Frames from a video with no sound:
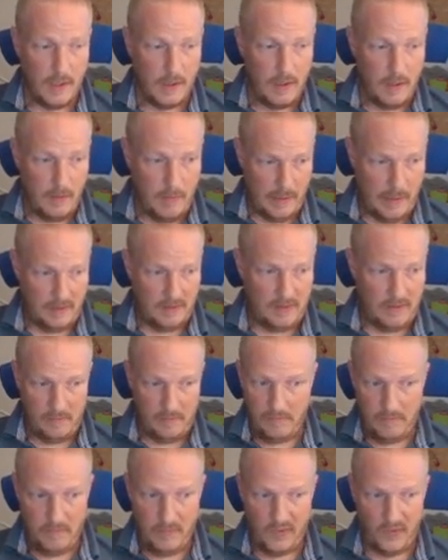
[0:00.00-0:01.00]
but
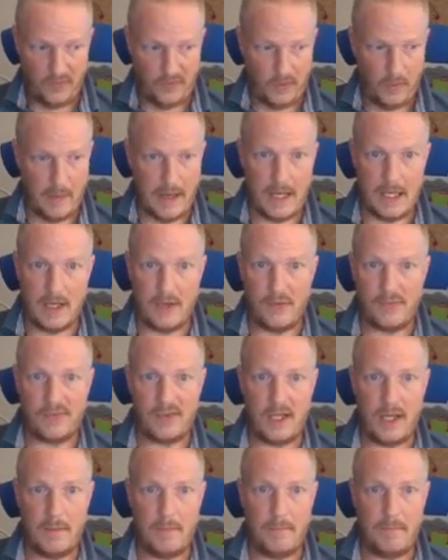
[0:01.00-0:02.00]
for many of
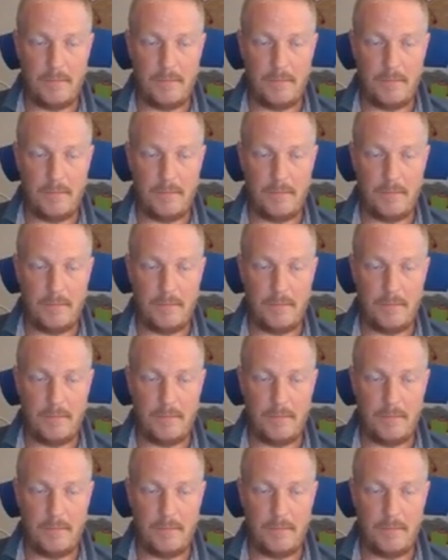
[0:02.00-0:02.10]
them,